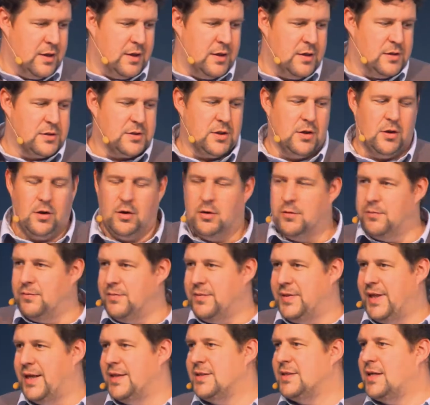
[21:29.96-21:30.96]
So
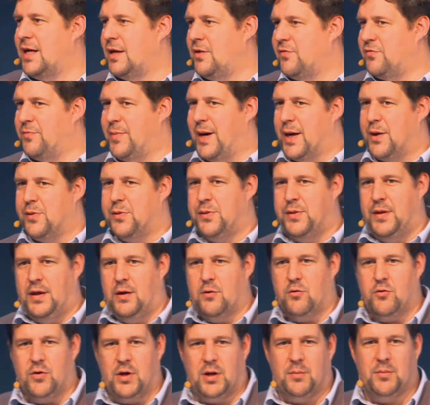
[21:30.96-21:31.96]
that is kind of my
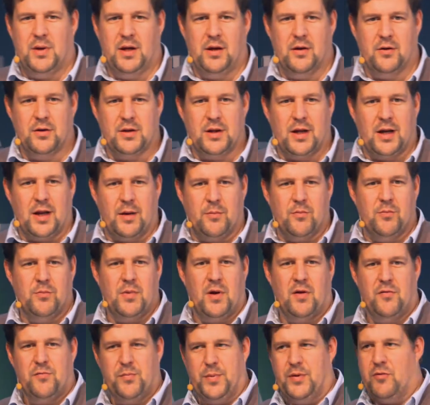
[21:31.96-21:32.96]
theorem here that
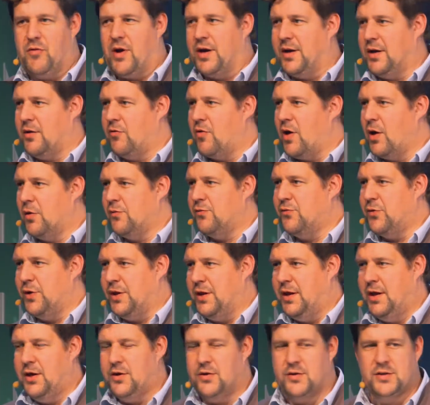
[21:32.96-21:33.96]
I've been running around for
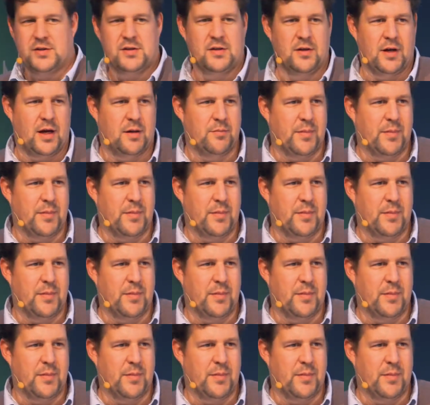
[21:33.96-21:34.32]
years,